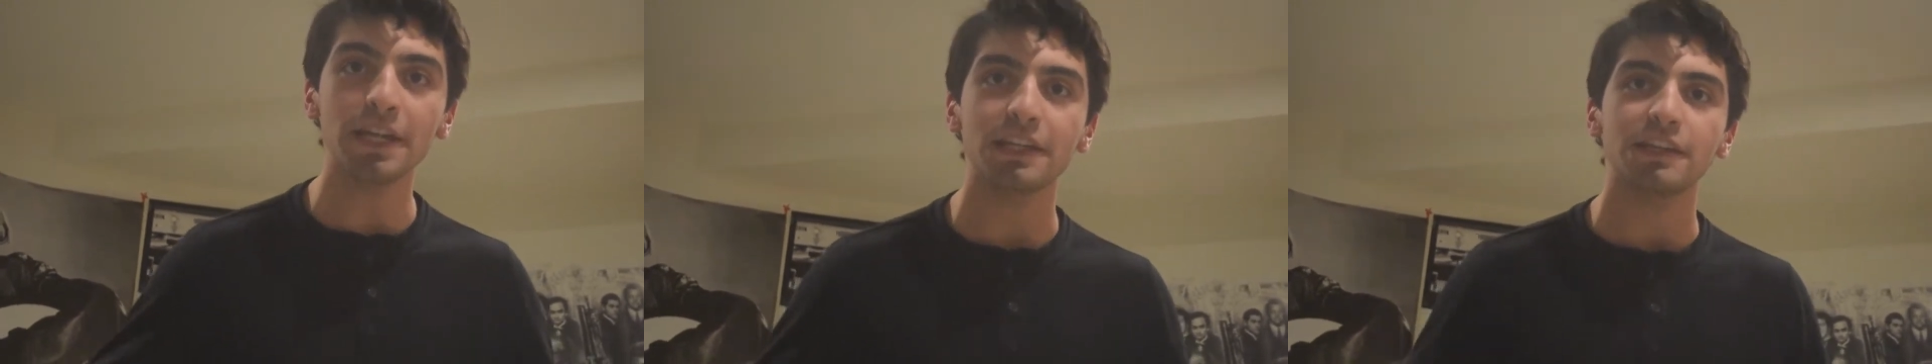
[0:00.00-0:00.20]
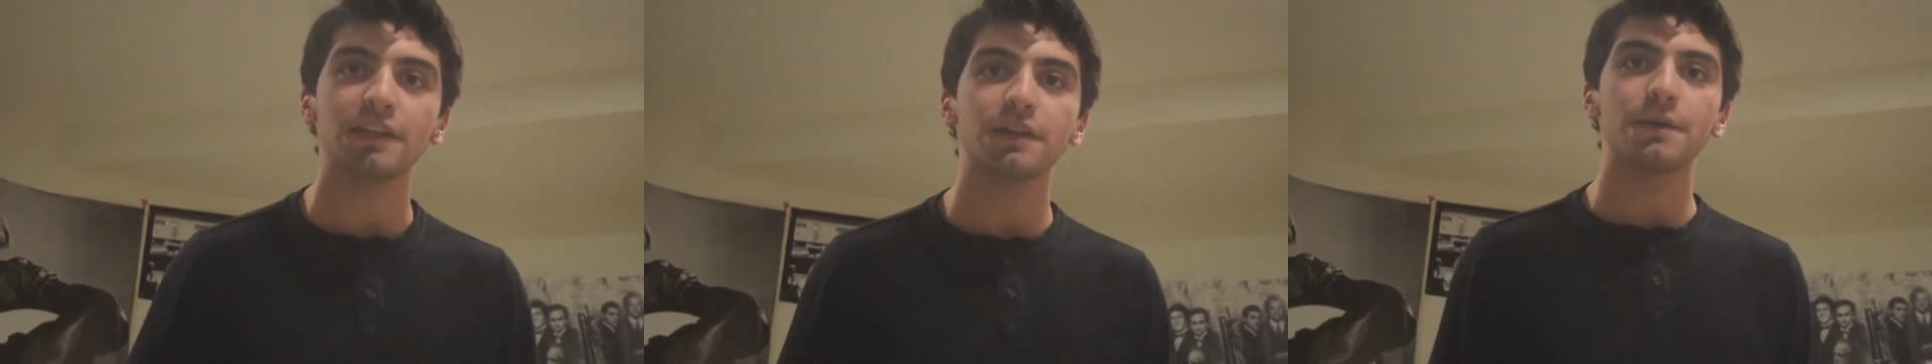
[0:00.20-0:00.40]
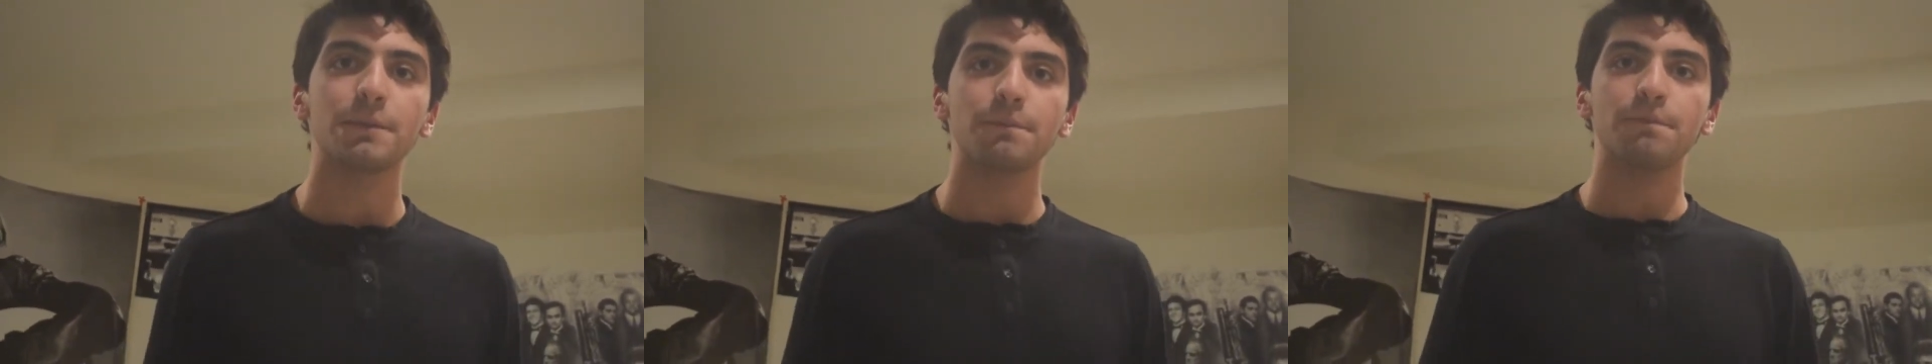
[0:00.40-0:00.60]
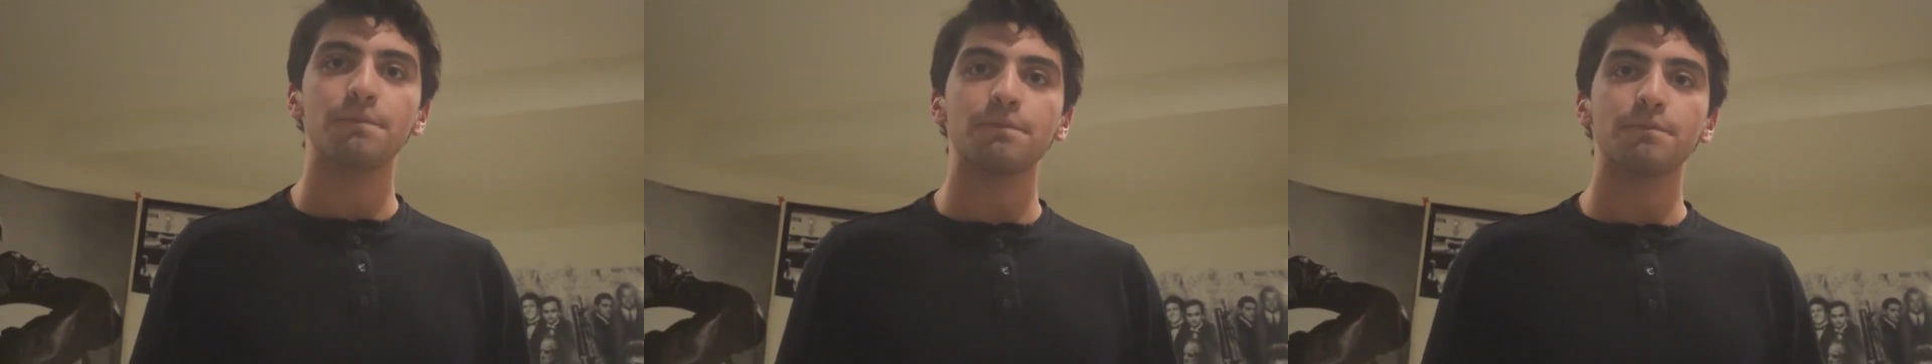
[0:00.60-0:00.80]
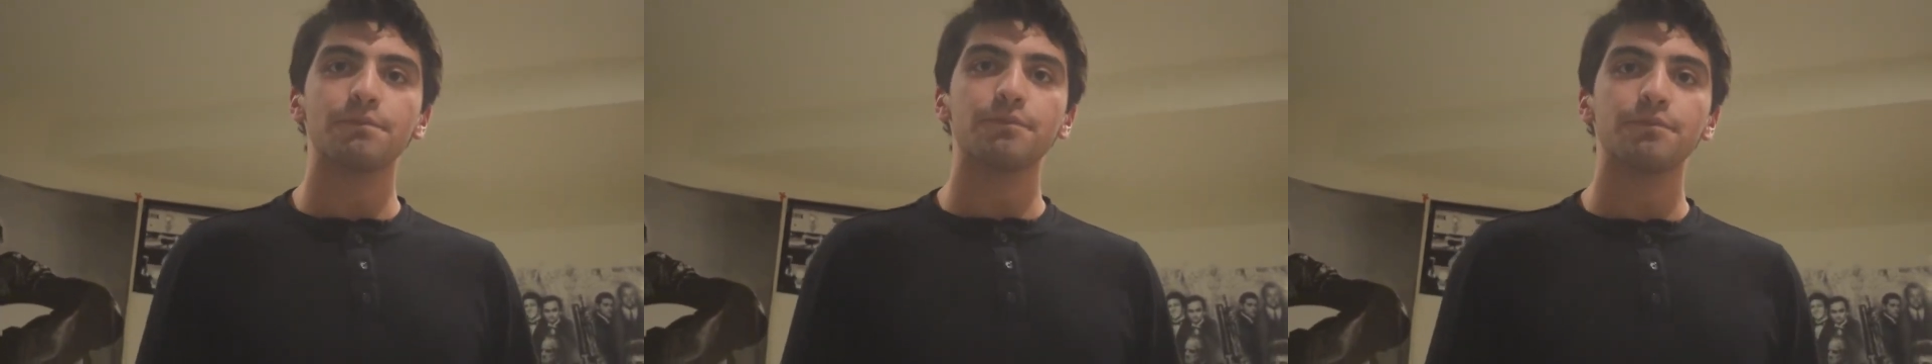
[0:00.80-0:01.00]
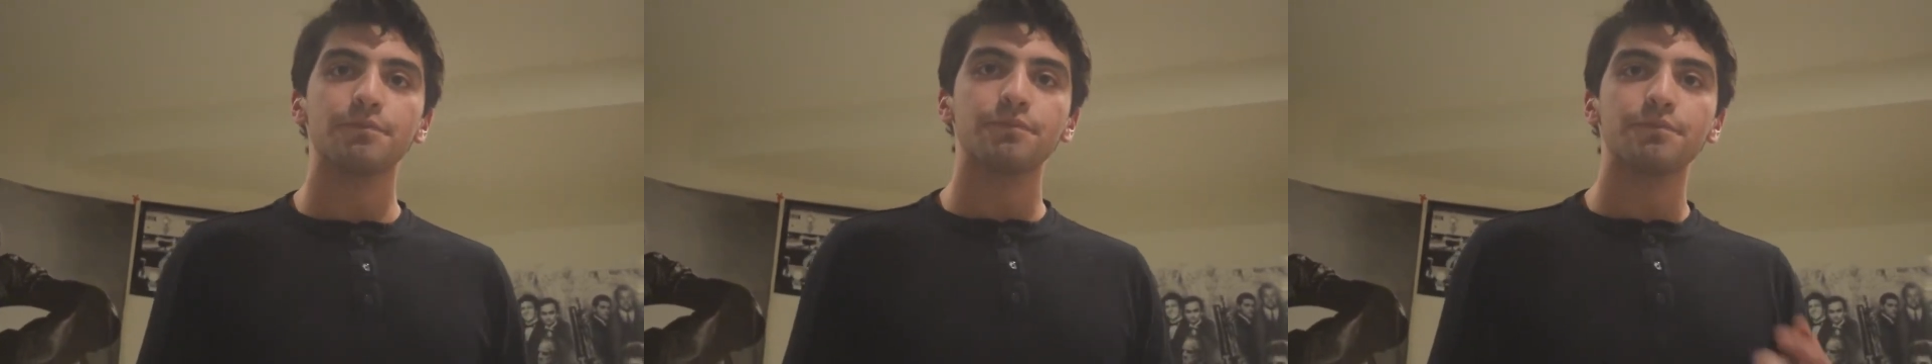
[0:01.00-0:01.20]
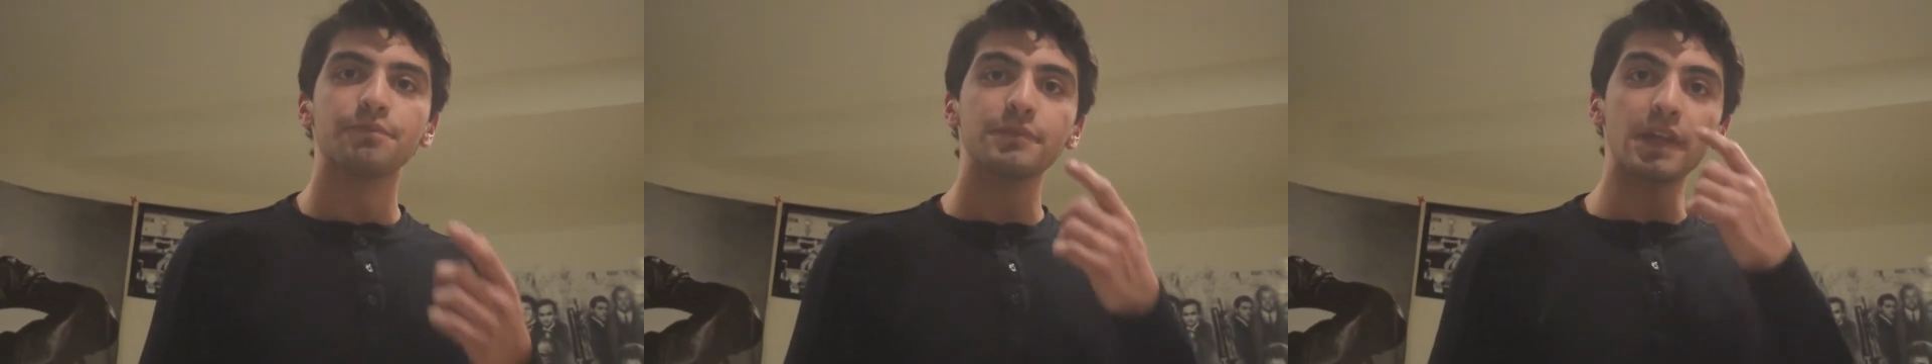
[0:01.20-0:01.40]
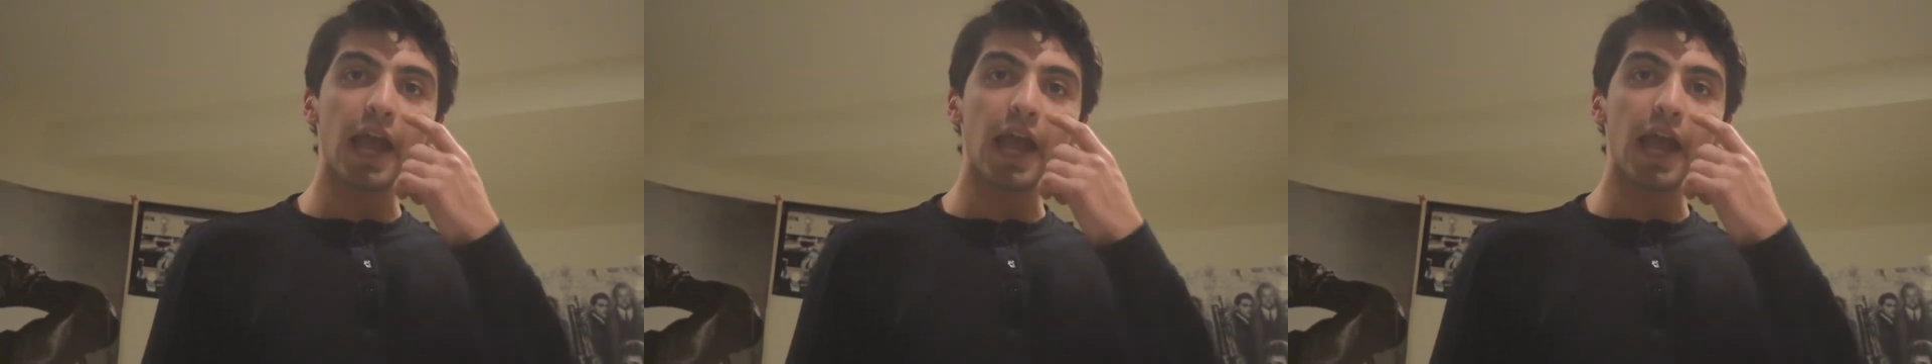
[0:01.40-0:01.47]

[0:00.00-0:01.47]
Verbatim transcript: You, you told me you got stubbed.